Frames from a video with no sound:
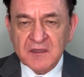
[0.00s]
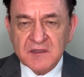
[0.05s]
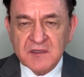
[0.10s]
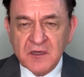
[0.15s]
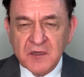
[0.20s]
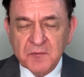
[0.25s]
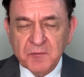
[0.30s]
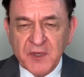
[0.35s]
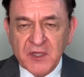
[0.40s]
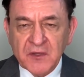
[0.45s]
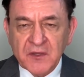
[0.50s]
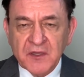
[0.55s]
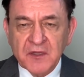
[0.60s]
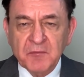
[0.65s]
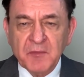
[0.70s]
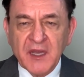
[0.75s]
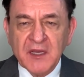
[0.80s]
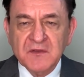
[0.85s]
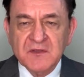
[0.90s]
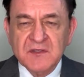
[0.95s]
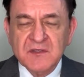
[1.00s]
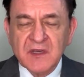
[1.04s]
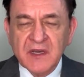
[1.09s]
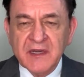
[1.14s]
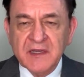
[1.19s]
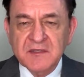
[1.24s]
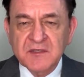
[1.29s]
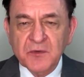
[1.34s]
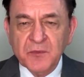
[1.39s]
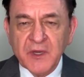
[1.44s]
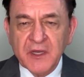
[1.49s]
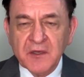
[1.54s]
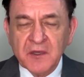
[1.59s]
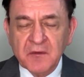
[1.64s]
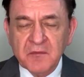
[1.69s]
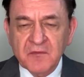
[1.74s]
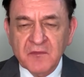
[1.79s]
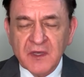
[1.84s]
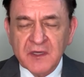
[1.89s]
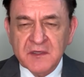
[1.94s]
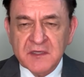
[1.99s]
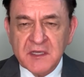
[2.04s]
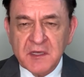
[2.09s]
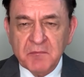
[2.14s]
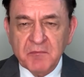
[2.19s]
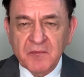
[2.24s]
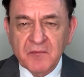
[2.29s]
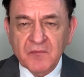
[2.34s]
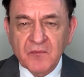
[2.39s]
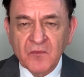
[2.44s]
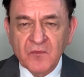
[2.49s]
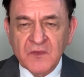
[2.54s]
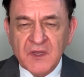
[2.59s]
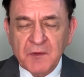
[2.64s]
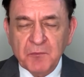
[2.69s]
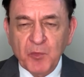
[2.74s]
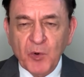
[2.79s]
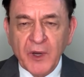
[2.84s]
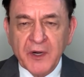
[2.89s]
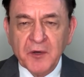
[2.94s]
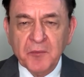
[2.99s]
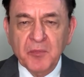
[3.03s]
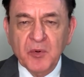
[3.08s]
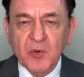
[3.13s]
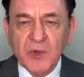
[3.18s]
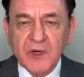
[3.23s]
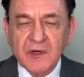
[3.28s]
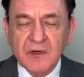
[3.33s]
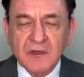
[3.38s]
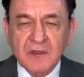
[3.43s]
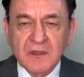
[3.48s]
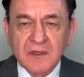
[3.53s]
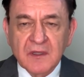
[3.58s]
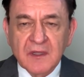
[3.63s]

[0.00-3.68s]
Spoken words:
It's all built on mountainsides around a deep water port.